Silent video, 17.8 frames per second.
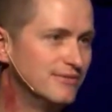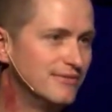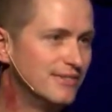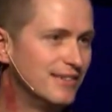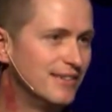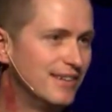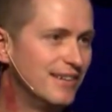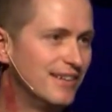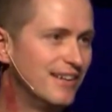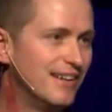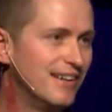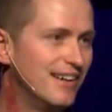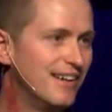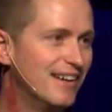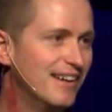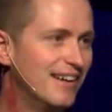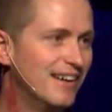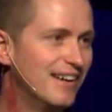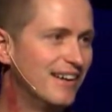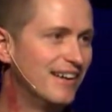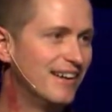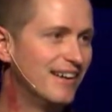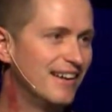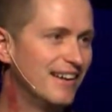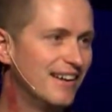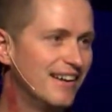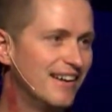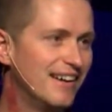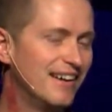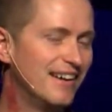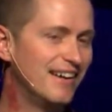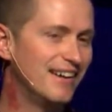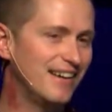Nothing is said.